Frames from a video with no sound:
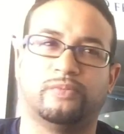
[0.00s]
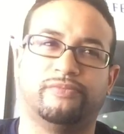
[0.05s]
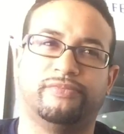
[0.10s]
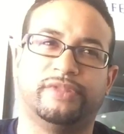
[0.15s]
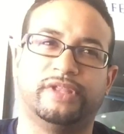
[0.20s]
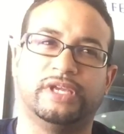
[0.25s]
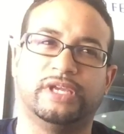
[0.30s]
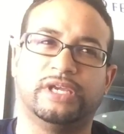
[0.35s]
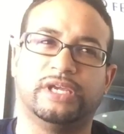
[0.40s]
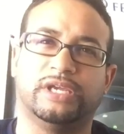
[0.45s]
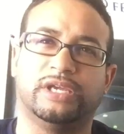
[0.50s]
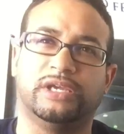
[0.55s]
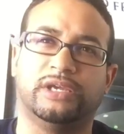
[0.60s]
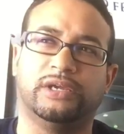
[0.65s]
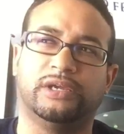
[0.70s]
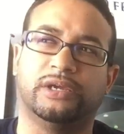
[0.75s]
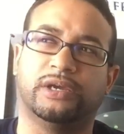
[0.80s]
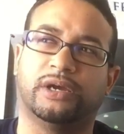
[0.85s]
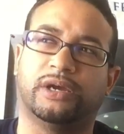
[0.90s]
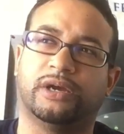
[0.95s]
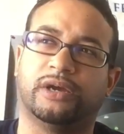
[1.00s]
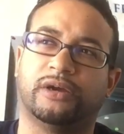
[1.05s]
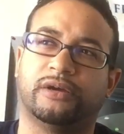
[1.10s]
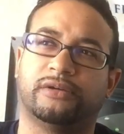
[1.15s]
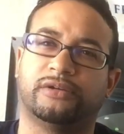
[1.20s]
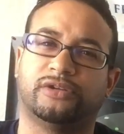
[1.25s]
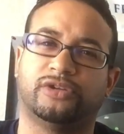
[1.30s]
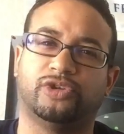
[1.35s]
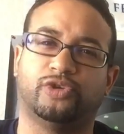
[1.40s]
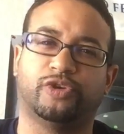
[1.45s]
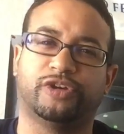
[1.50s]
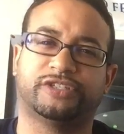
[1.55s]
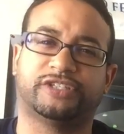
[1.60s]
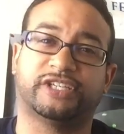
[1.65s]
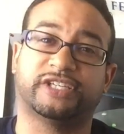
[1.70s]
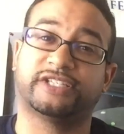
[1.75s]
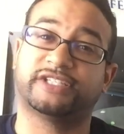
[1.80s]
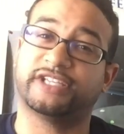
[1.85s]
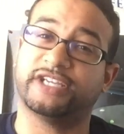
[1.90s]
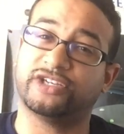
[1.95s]

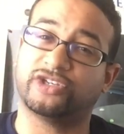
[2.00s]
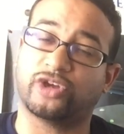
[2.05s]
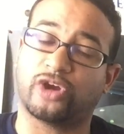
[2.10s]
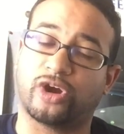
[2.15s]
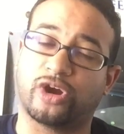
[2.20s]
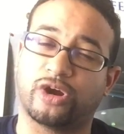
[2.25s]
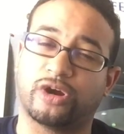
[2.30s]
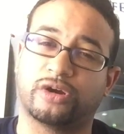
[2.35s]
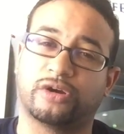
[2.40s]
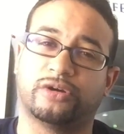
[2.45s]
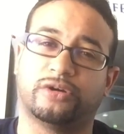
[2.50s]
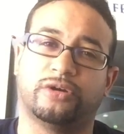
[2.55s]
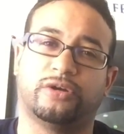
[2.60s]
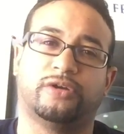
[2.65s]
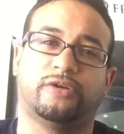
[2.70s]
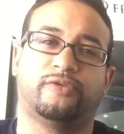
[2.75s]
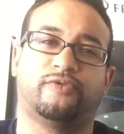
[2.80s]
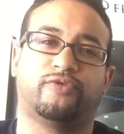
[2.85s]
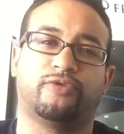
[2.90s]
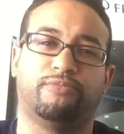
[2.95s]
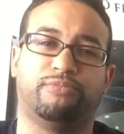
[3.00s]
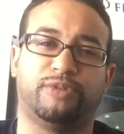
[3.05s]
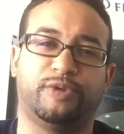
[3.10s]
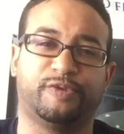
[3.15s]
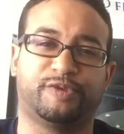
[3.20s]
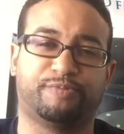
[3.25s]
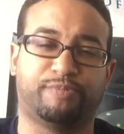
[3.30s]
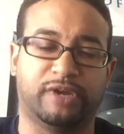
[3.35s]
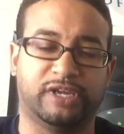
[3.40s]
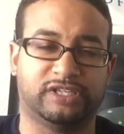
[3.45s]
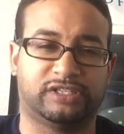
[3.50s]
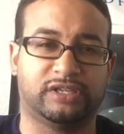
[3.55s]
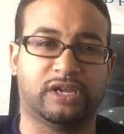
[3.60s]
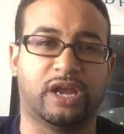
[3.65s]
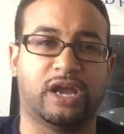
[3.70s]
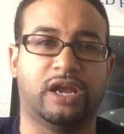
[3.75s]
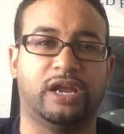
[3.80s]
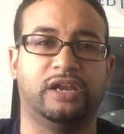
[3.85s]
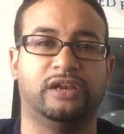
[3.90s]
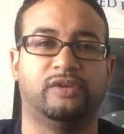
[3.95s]
USS Centaur from Deep Space
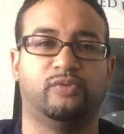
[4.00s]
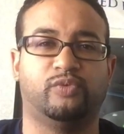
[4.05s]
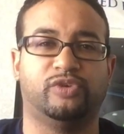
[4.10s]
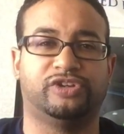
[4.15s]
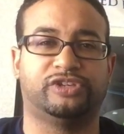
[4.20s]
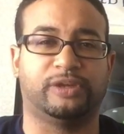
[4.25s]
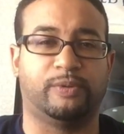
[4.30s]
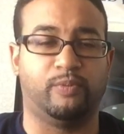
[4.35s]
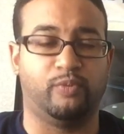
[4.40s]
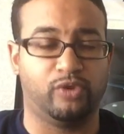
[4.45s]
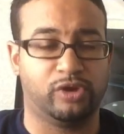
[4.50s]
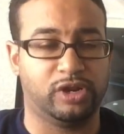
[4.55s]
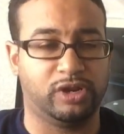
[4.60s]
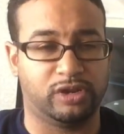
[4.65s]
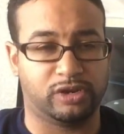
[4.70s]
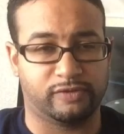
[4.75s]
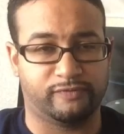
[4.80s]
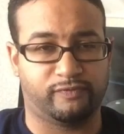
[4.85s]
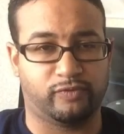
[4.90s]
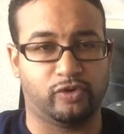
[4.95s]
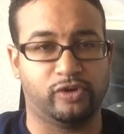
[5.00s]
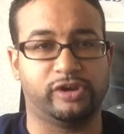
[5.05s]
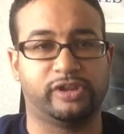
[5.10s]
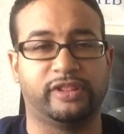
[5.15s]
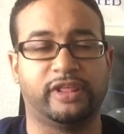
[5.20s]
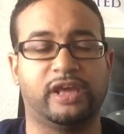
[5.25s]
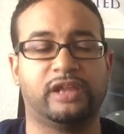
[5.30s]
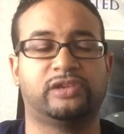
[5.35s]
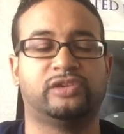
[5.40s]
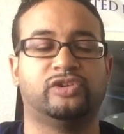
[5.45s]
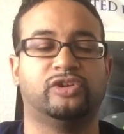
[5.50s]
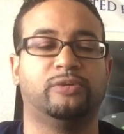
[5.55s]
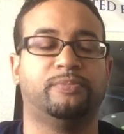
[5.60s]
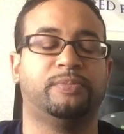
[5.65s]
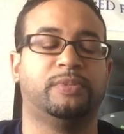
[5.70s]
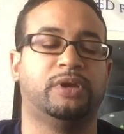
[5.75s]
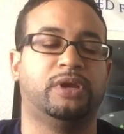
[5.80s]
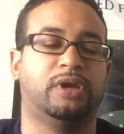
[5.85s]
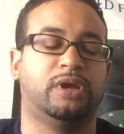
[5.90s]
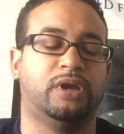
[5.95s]
Nine, which I'm really looking forward to that ship.
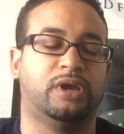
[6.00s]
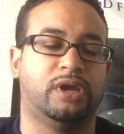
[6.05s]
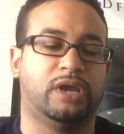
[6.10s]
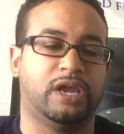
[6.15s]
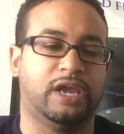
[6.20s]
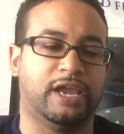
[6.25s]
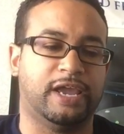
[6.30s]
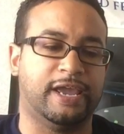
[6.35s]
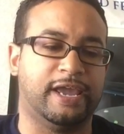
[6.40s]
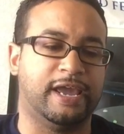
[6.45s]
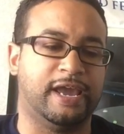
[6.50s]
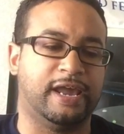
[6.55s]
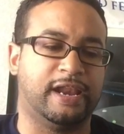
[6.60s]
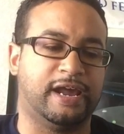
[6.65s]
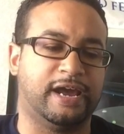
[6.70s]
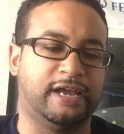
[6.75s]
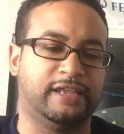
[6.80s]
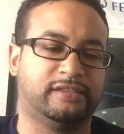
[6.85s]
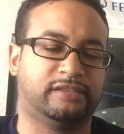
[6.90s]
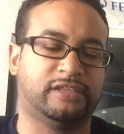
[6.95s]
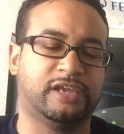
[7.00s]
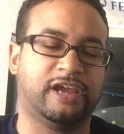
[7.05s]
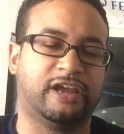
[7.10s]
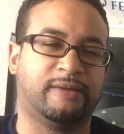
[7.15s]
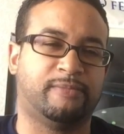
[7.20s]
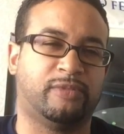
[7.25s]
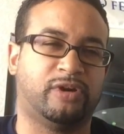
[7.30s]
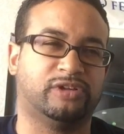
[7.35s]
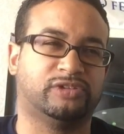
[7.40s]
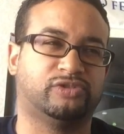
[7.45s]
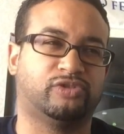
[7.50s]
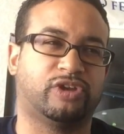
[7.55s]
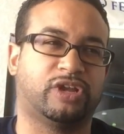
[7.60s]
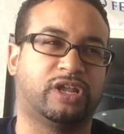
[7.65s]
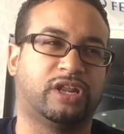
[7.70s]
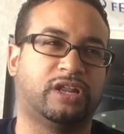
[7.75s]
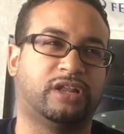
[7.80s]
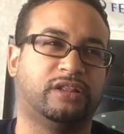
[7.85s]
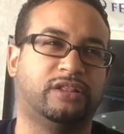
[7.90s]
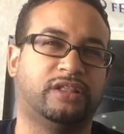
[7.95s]
And I think I'm also
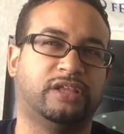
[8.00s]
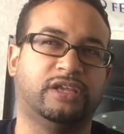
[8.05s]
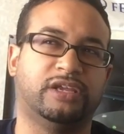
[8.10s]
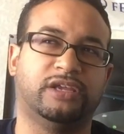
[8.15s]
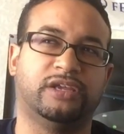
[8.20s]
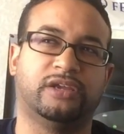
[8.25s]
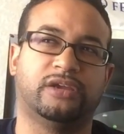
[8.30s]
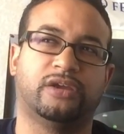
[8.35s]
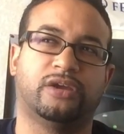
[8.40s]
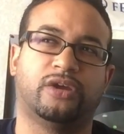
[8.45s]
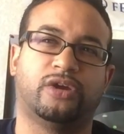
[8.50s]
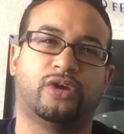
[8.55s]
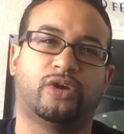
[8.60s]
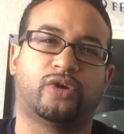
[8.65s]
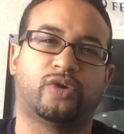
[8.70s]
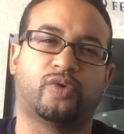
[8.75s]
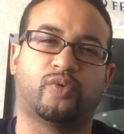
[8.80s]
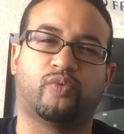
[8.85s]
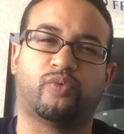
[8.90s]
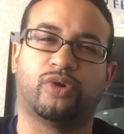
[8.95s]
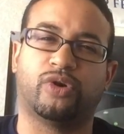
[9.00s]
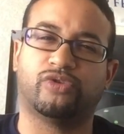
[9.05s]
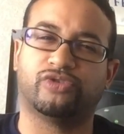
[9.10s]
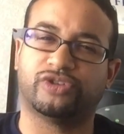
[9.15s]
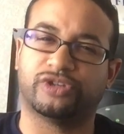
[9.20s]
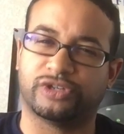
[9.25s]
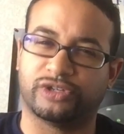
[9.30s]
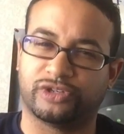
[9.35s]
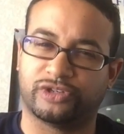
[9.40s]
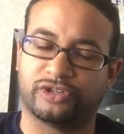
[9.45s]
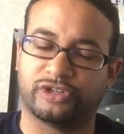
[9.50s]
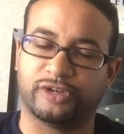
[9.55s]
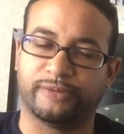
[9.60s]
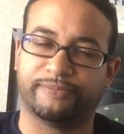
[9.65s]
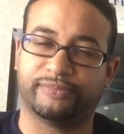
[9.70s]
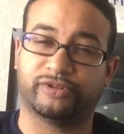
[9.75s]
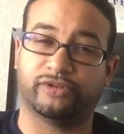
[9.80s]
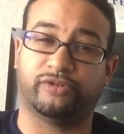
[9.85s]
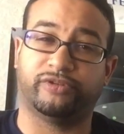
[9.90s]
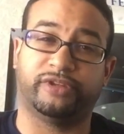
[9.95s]
getting the Hirogen
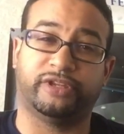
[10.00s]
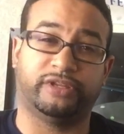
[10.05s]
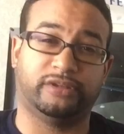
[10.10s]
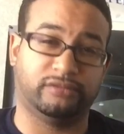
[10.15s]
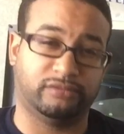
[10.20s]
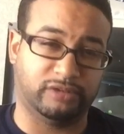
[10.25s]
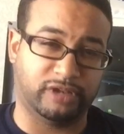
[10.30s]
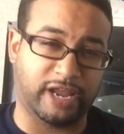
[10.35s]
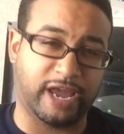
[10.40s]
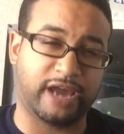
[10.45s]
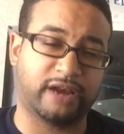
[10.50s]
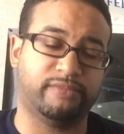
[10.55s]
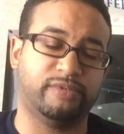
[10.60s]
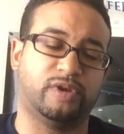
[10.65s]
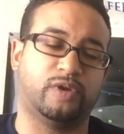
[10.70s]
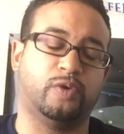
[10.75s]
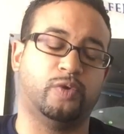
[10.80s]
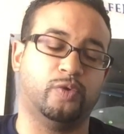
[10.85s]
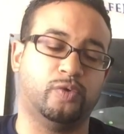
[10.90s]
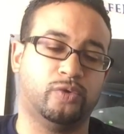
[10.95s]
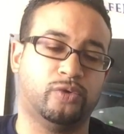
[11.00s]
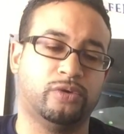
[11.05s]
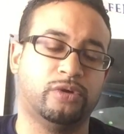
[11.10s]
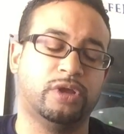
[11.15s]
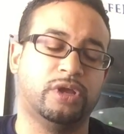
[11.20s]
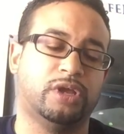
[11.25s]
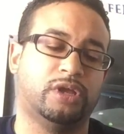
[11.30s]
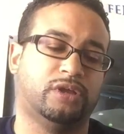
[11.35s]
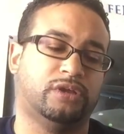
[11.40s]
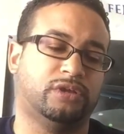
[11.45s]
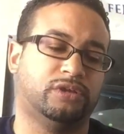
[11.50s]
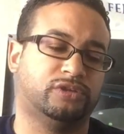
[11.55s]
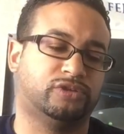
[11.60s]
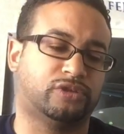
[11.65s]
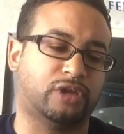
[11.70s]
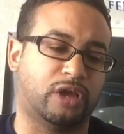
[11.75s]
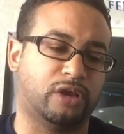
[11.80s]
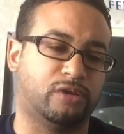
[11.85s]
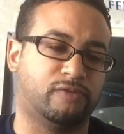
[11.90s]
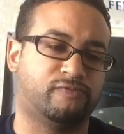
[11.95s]
ship, so that'll be cool.
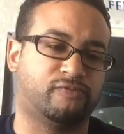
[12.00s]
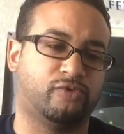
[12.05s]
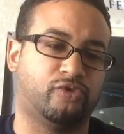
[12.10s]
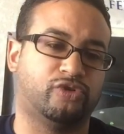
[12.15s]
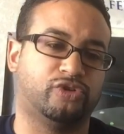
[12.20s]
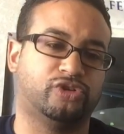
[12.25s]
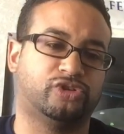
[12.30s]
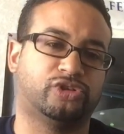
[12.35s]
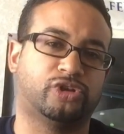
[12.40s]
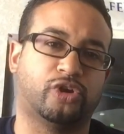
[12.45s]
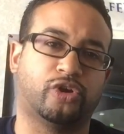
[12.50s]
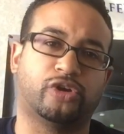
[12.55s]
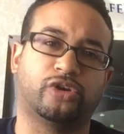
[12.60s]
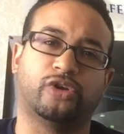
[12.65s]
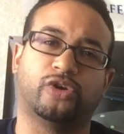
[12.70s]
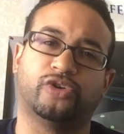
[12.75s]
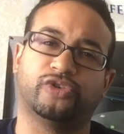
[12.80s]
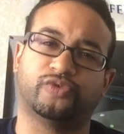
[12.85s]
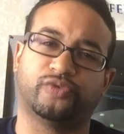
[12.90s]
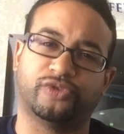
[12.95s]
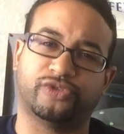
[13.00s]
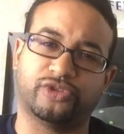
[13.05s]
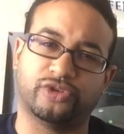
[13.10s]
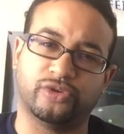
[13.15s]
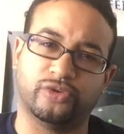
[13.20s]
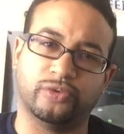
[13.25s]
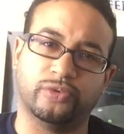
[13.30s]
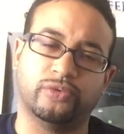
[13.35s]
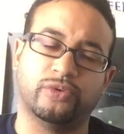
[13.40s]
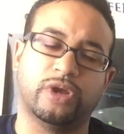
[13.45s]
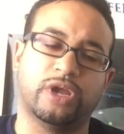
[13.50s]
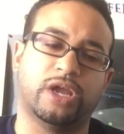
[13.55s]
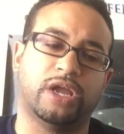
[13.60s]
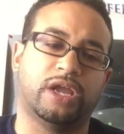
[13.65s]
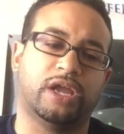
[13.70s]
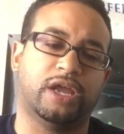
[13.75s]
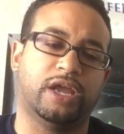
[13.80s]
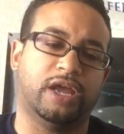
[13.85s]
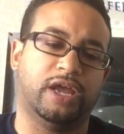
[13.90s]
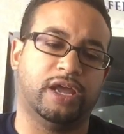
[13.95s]
So I look forward to sharing those with you
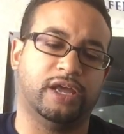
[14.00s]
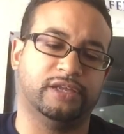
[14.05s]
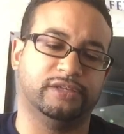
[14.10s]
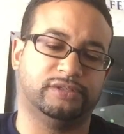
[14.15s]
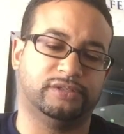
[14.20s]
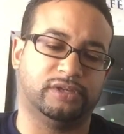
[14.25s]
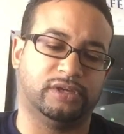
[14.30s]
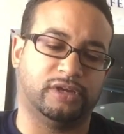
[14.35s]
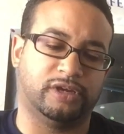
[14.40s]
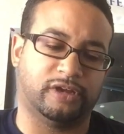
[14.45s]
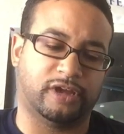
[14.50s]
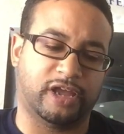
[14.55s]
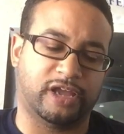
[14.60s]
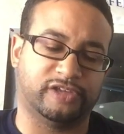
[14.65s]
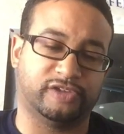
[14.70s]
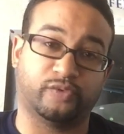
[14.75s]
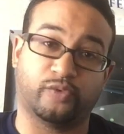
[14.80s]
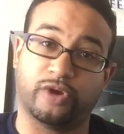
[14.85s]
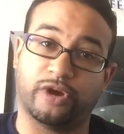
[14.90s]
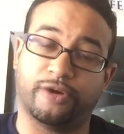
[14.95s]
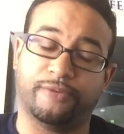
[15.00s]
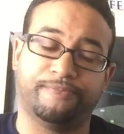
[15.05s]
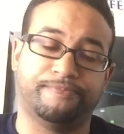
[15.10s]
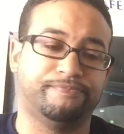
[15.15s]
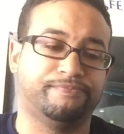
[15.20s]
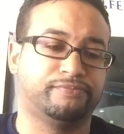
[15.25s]
as well.